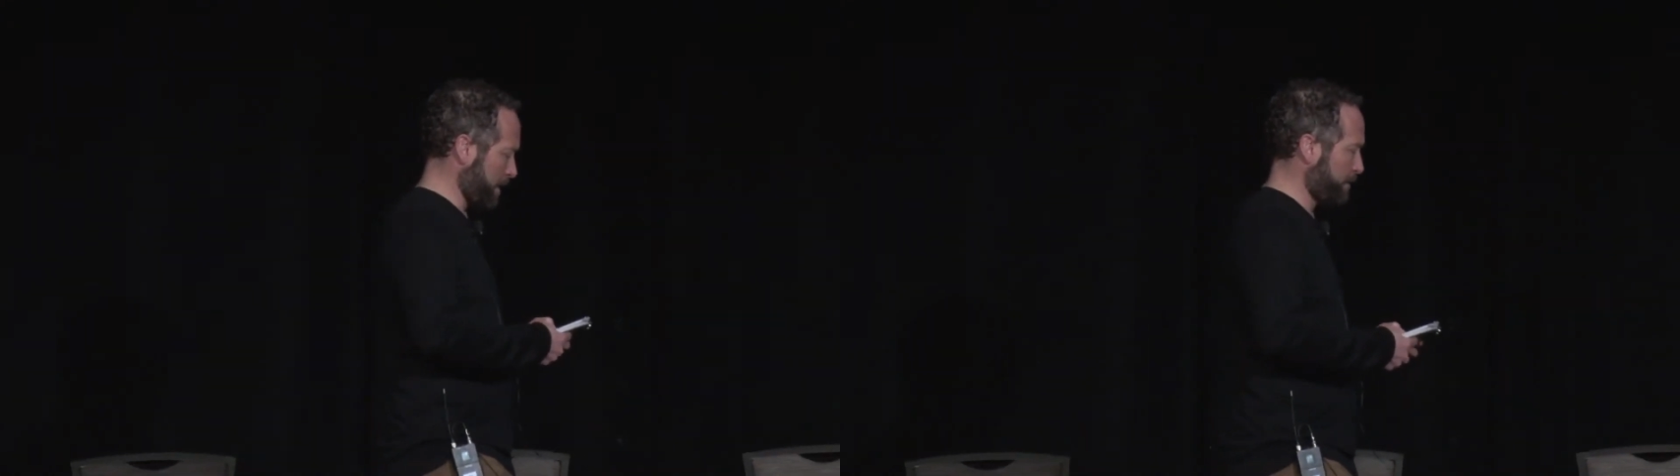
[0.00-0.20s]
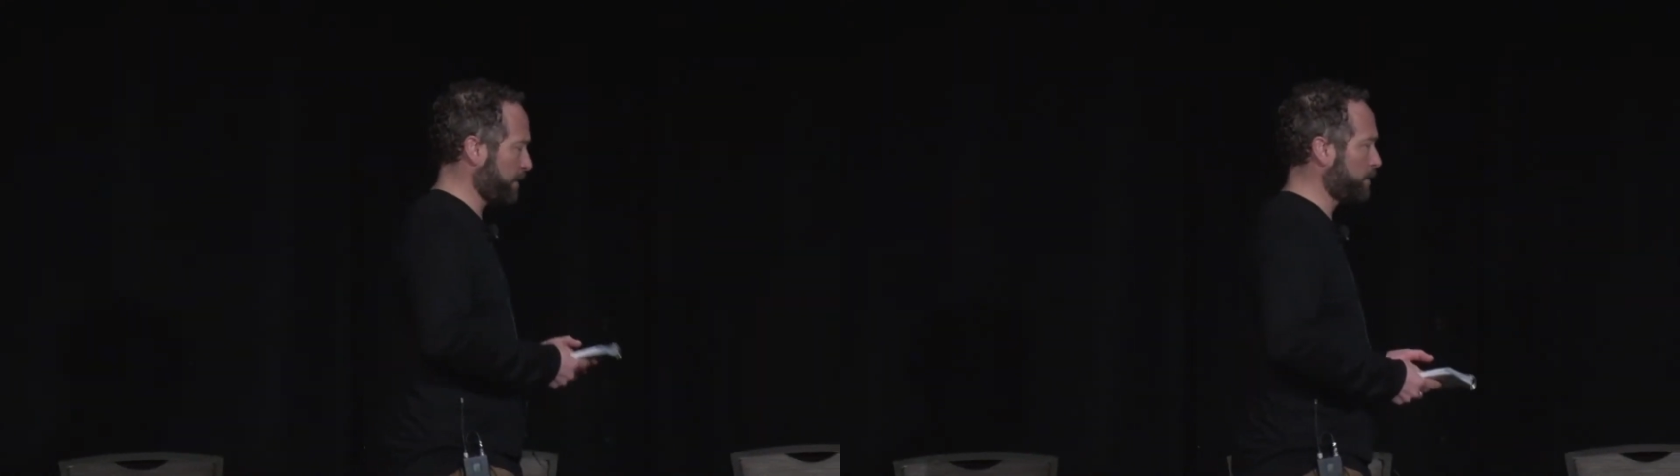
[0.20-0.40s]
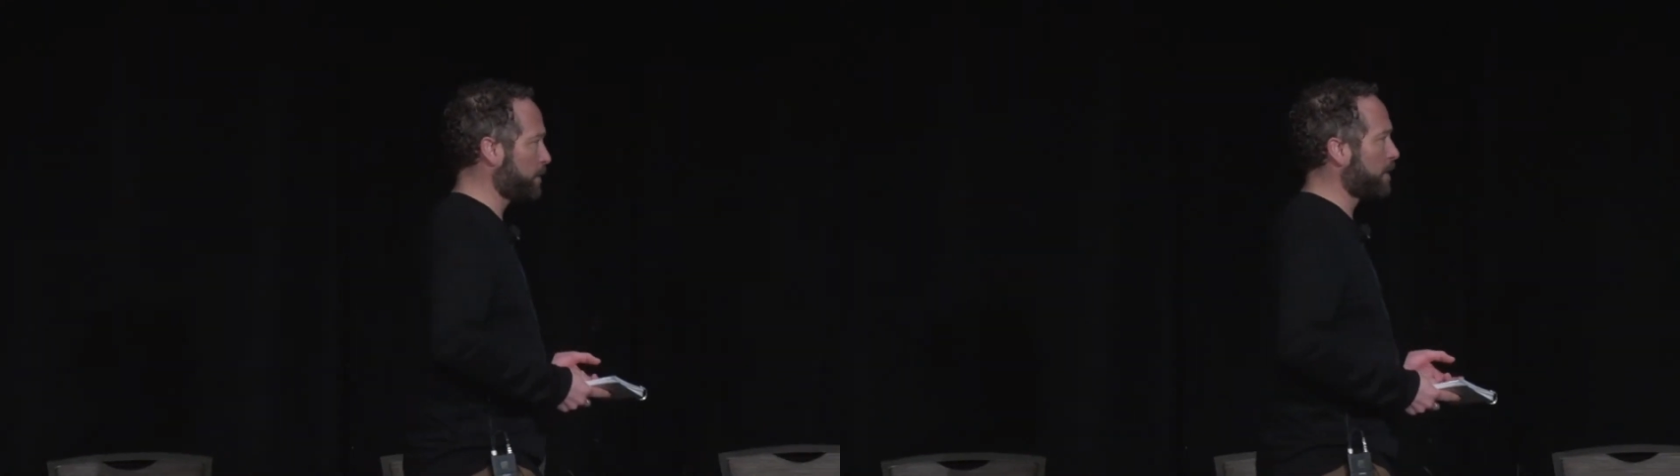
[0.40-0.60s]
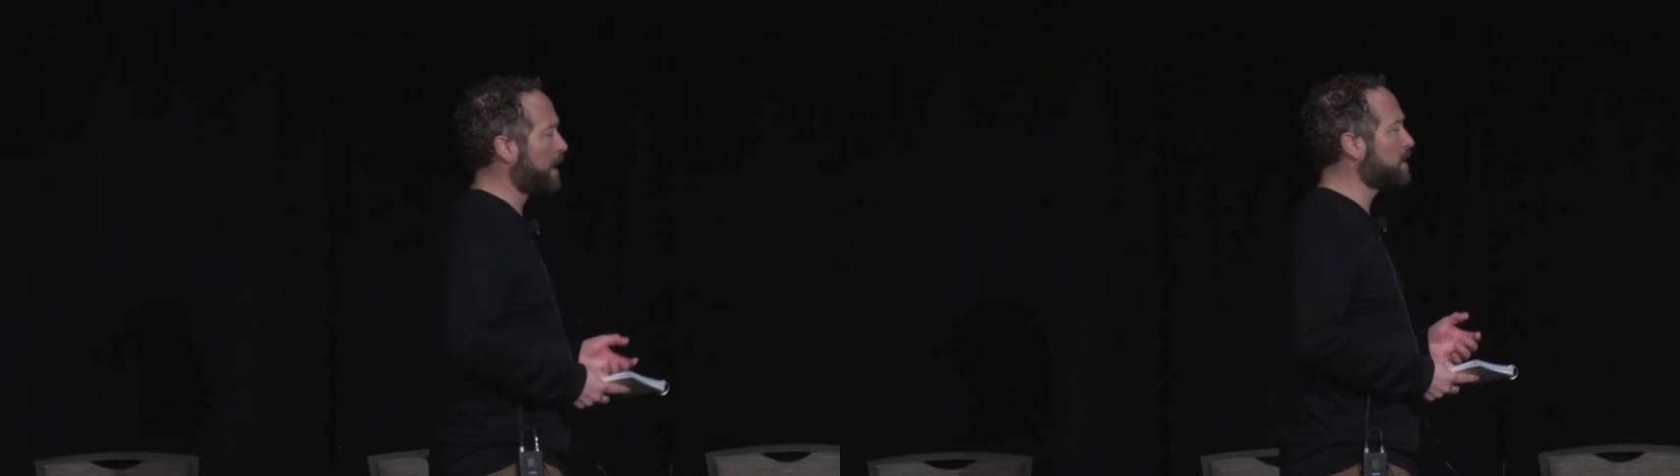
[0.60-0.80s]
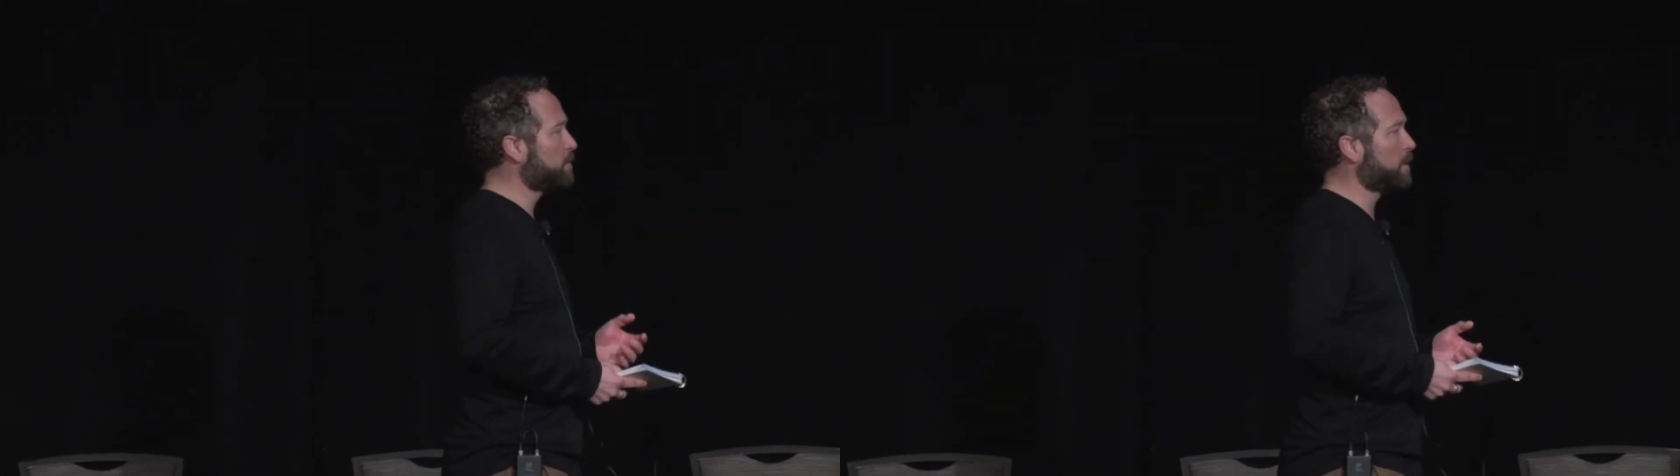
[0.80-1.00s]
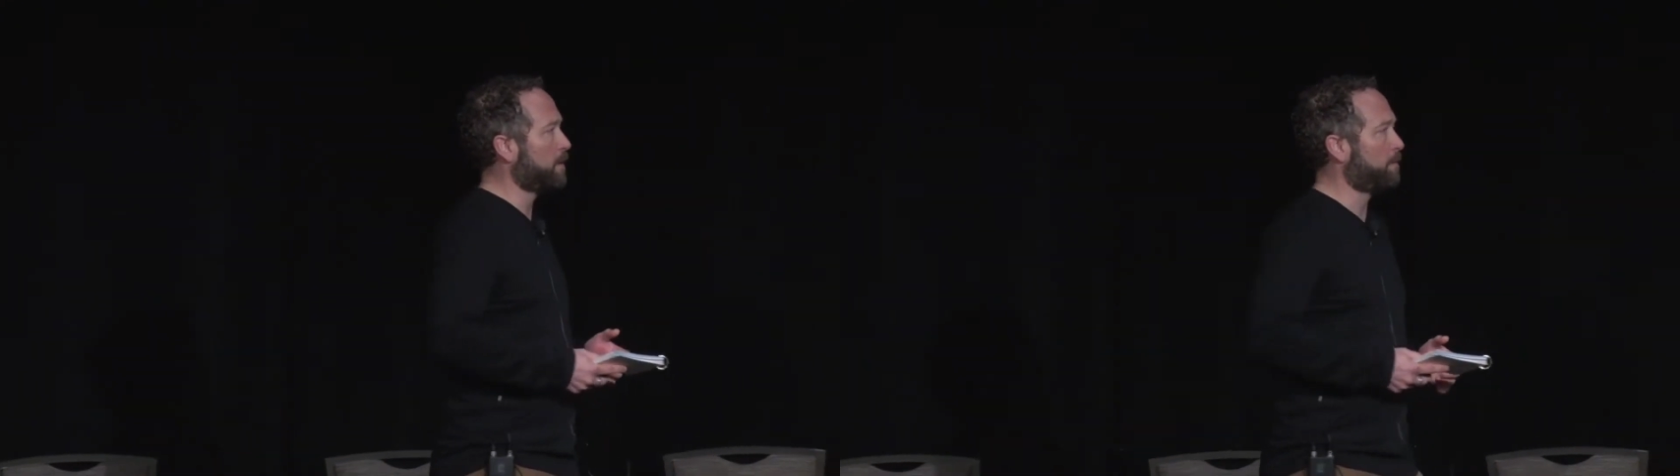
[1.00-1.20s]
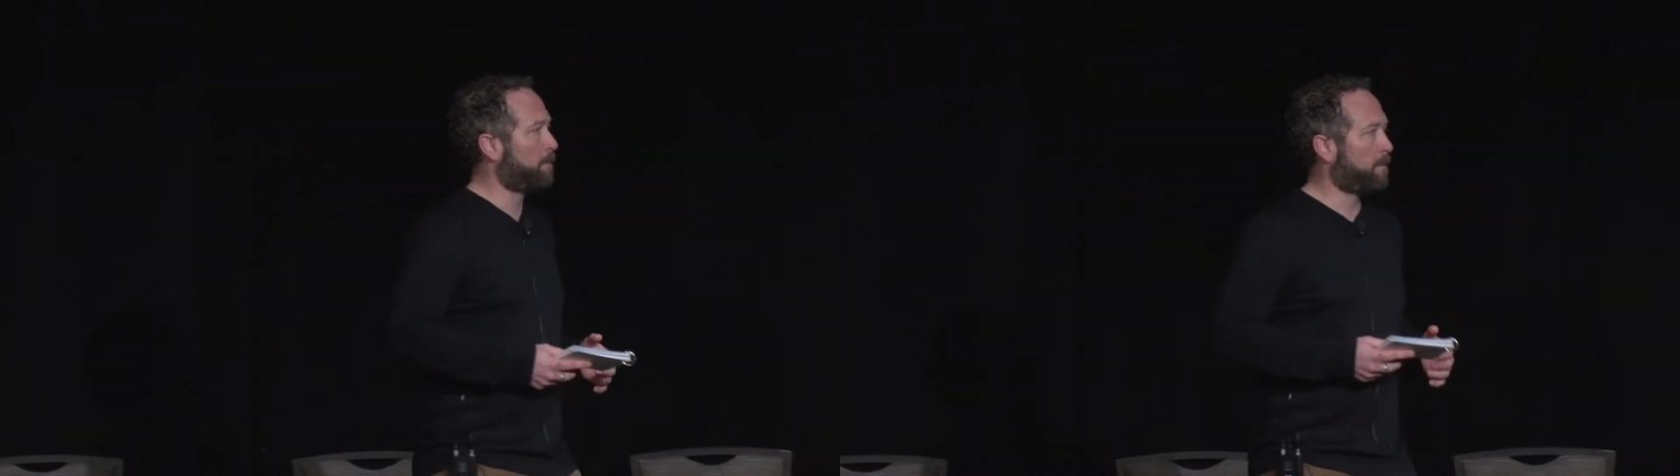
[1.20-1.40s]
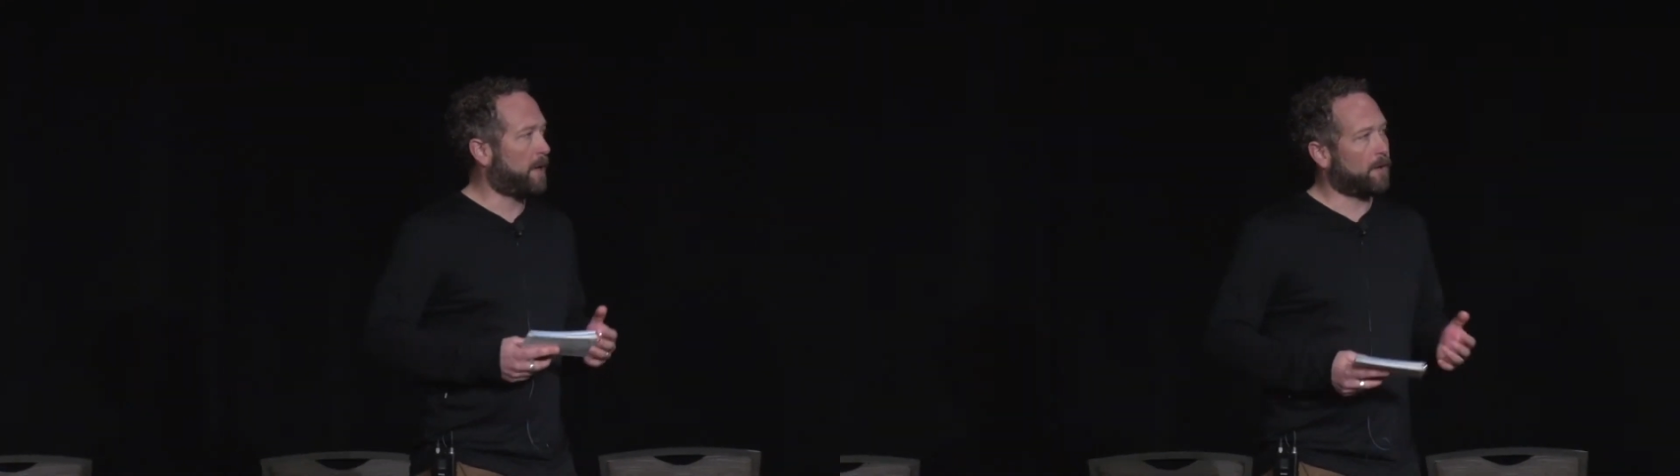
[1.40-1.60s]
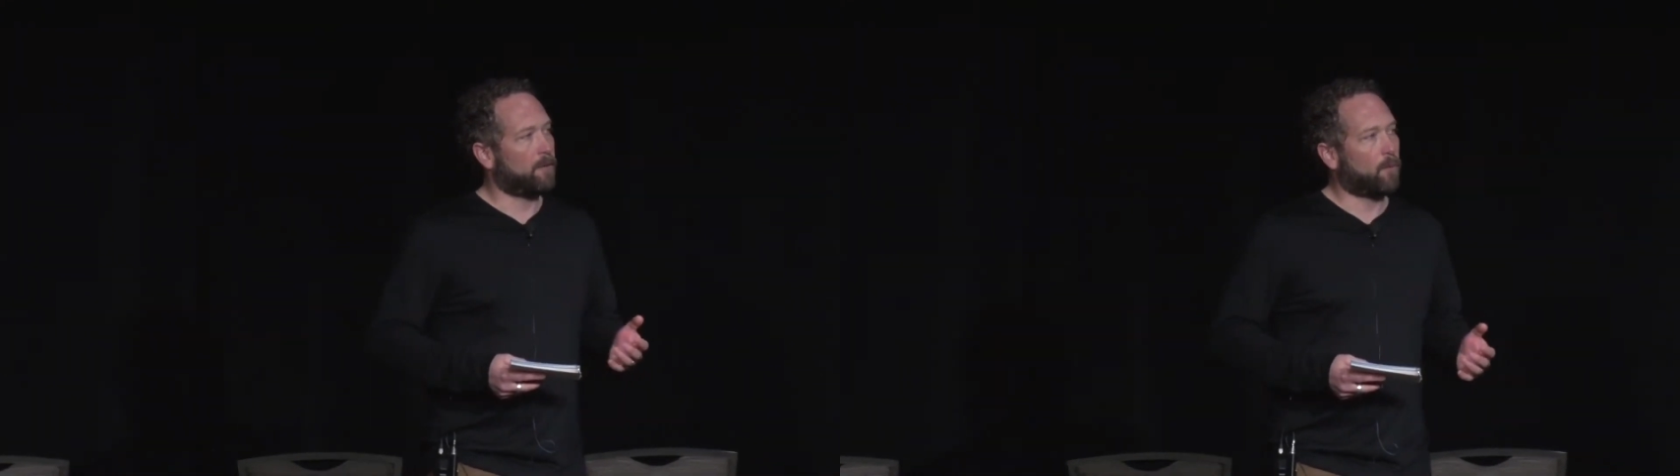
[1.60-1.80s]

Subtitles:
I felt there had to be a better,